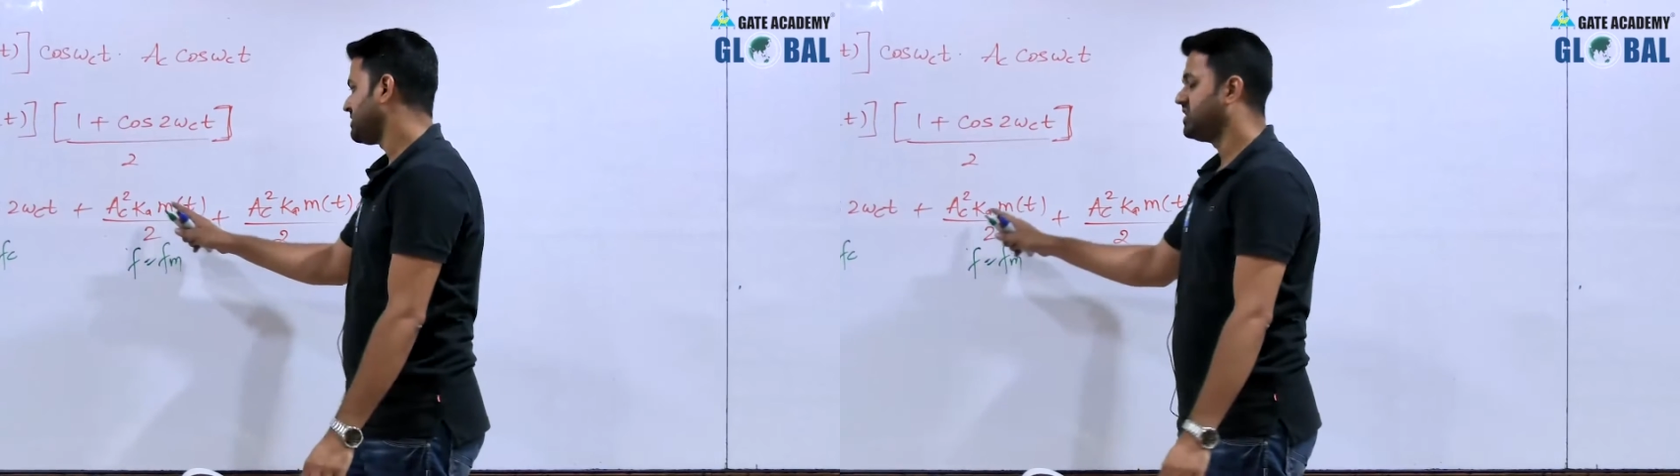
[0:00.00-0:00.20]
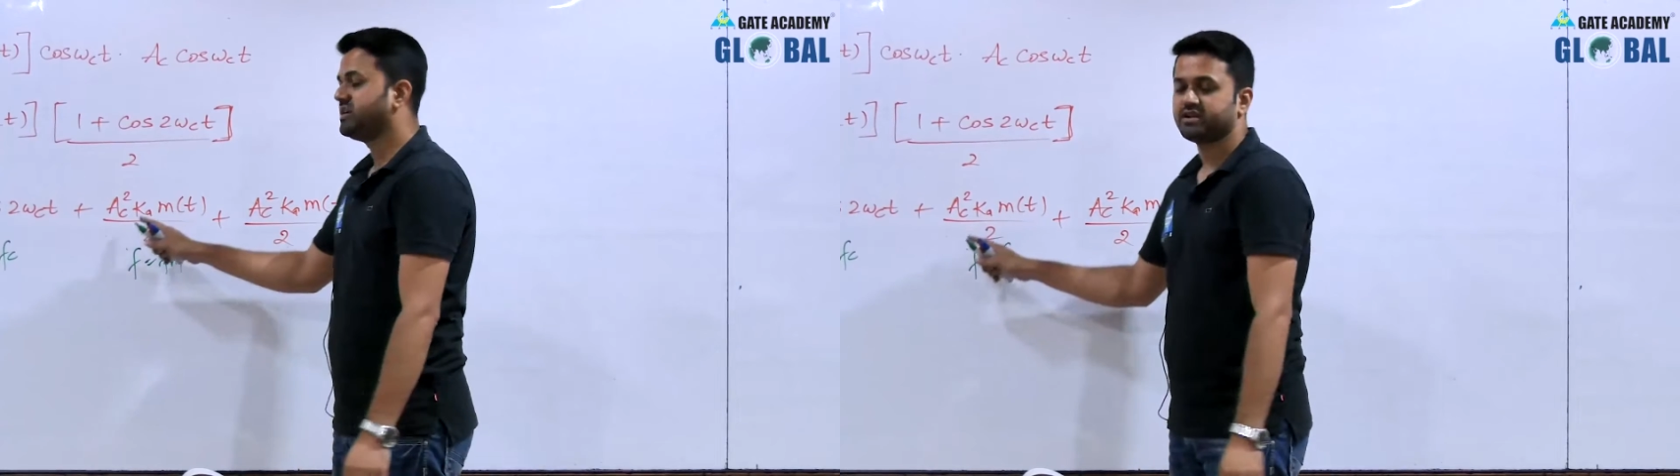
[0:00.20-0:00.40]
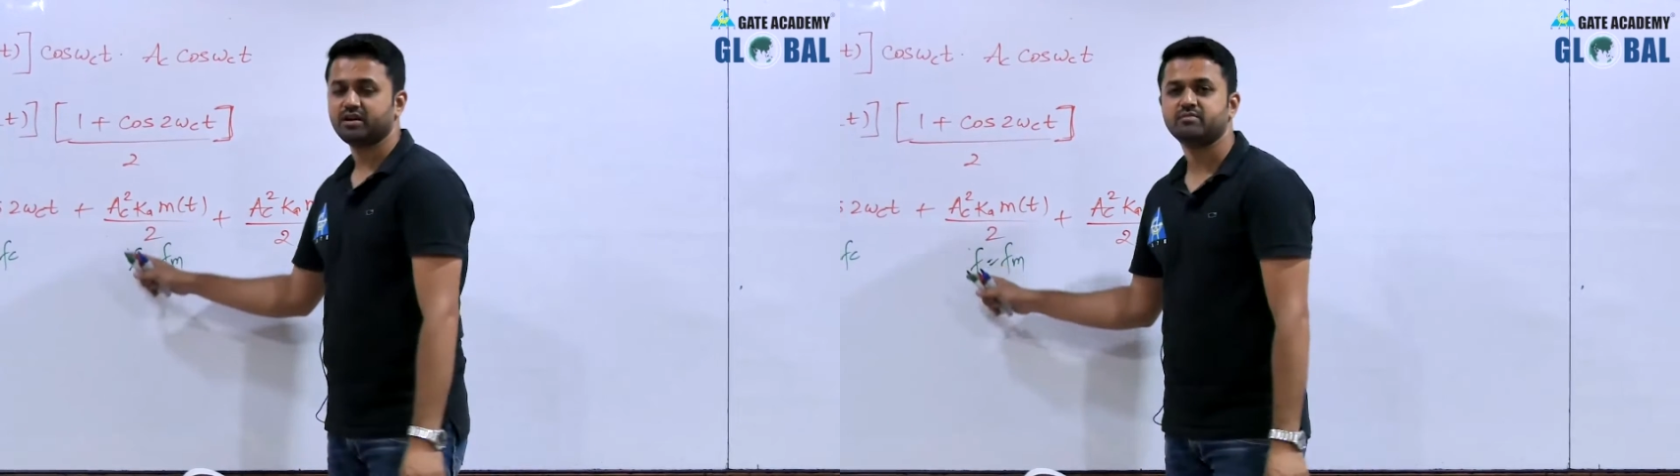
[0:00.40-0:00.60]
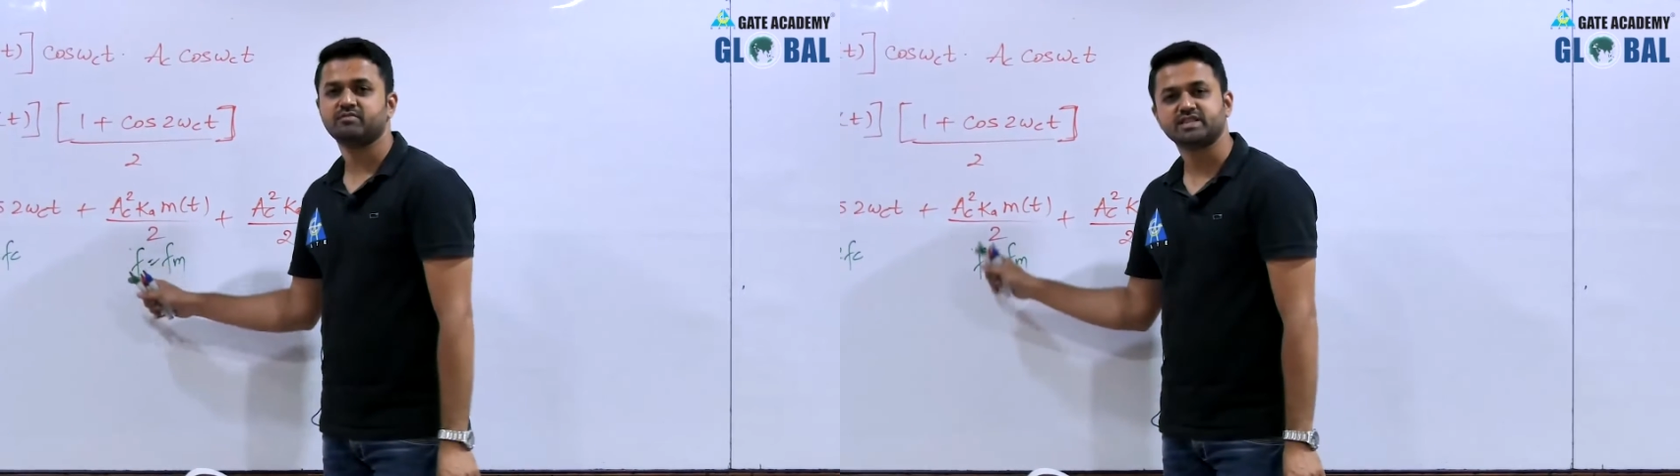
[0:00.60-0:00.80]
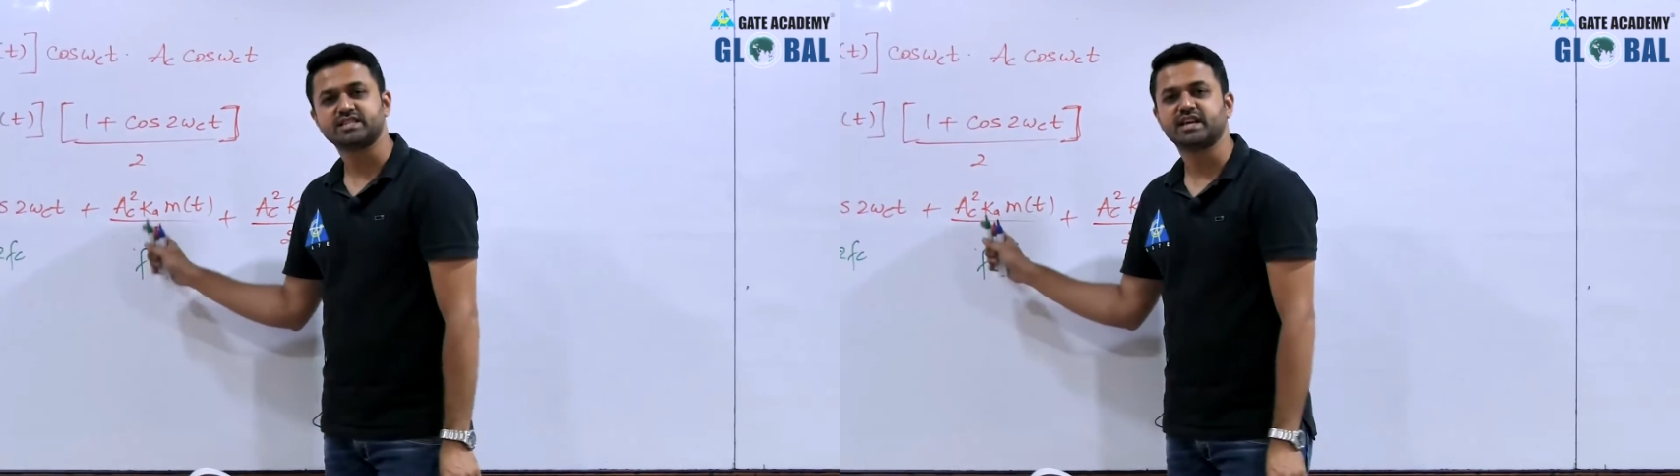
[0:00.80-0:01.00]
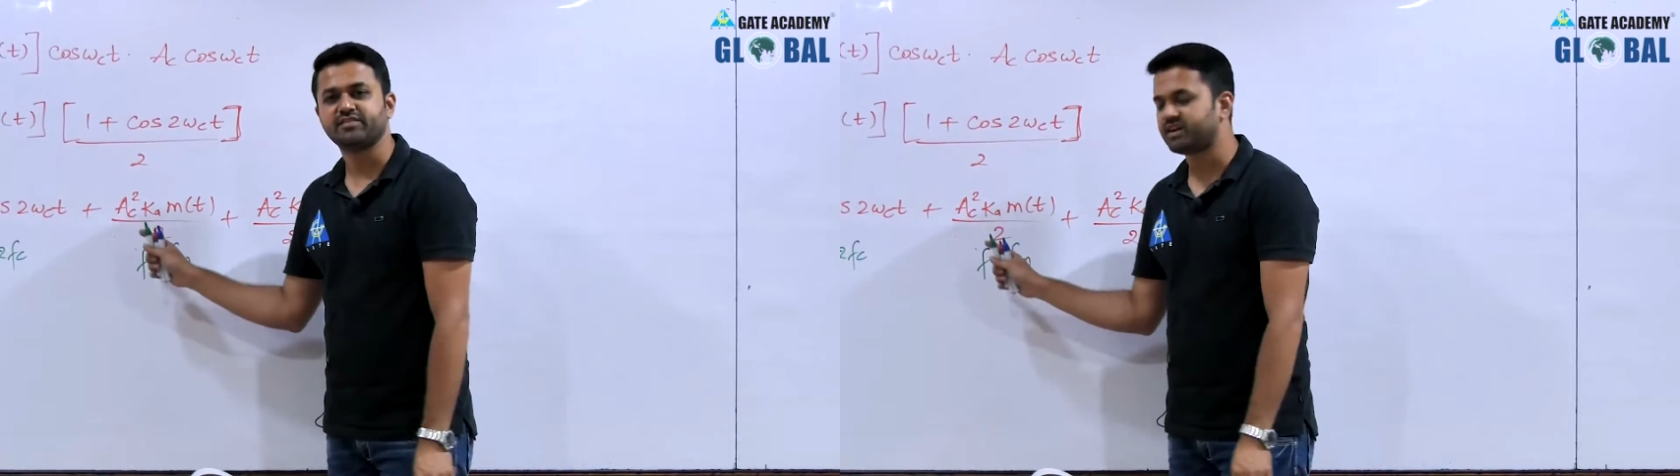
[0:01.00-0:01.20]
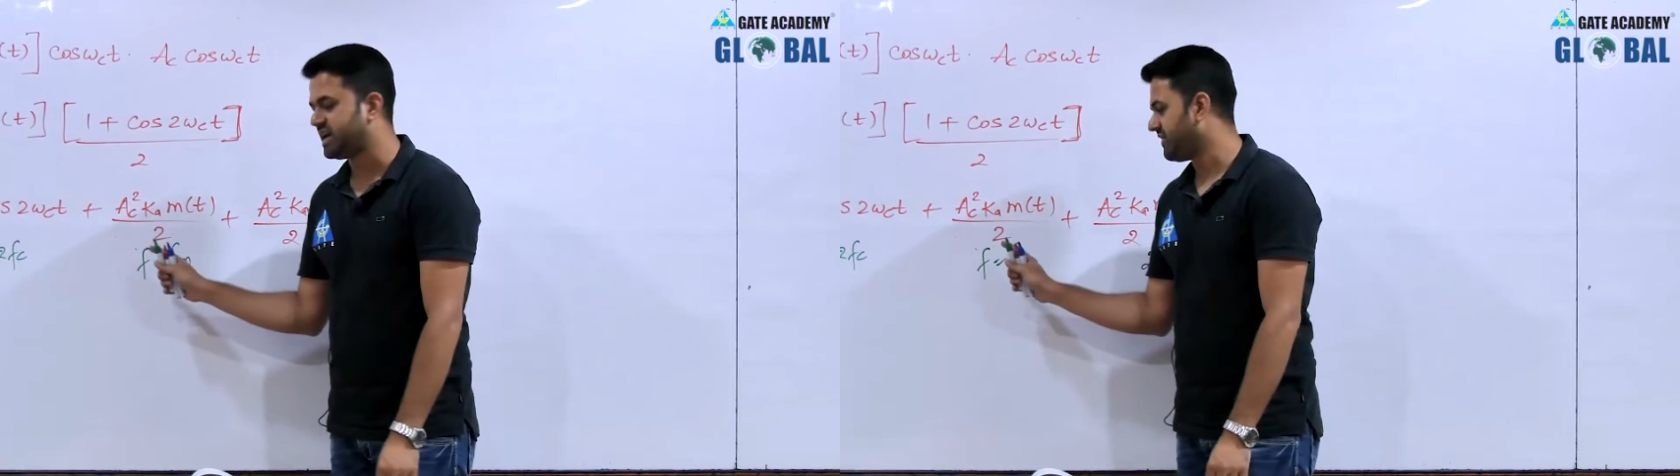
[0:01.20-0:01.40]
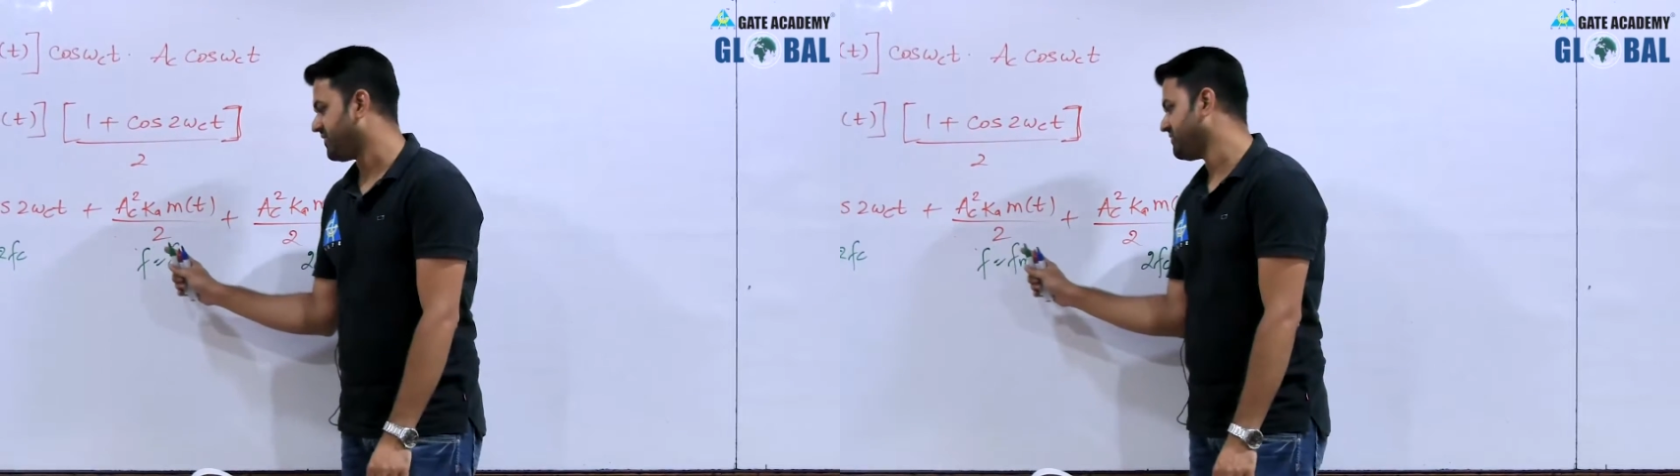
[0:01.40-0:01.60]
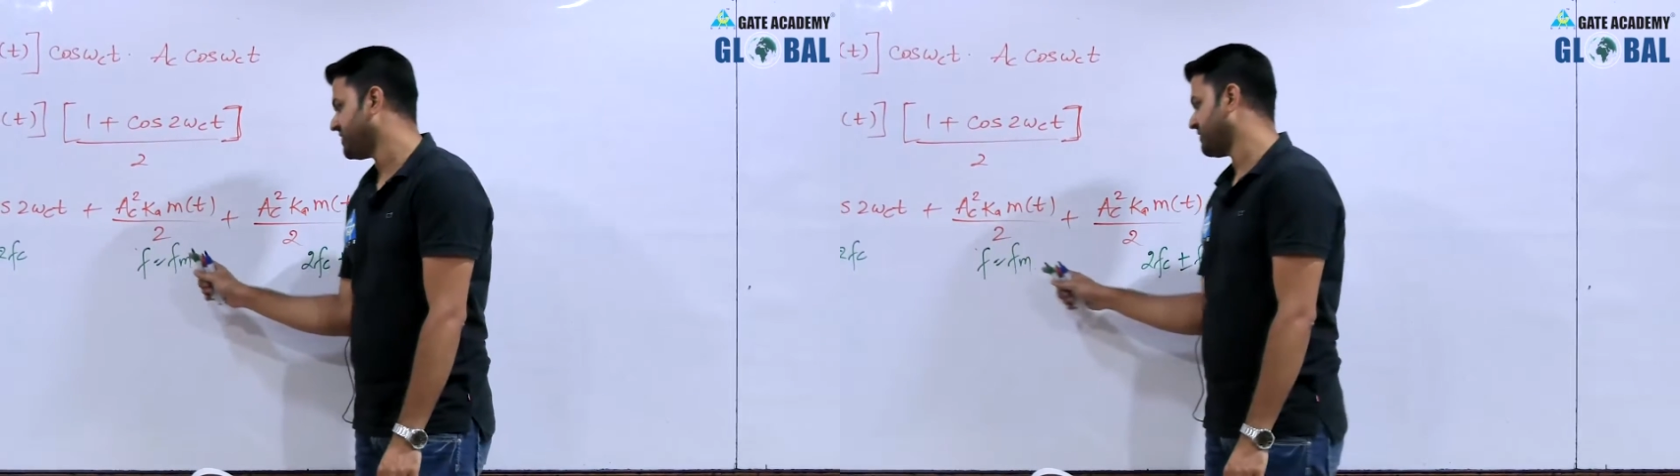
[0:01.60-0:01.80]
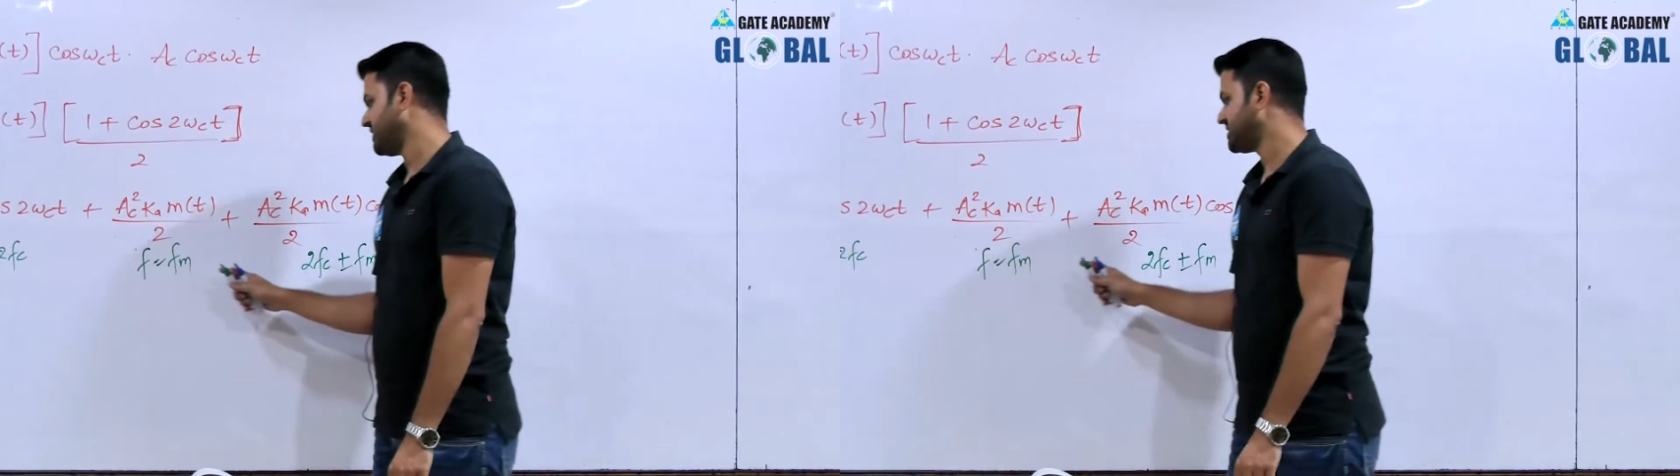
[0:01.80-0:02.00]
the term which is having fm
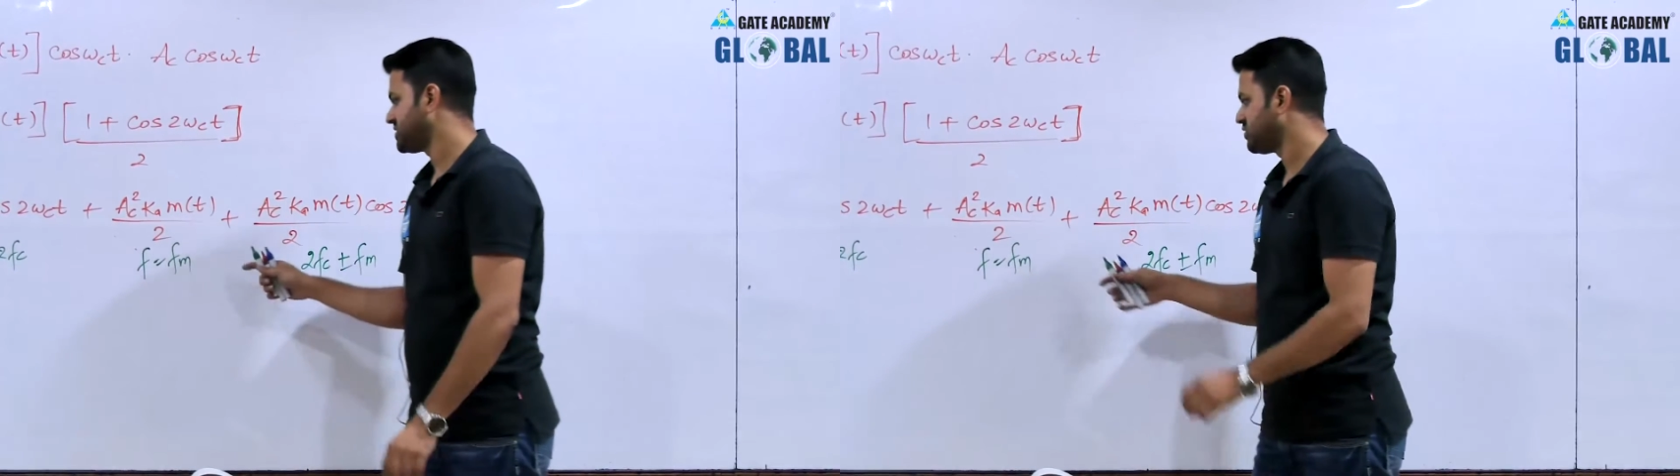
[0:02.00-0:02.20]
frequency.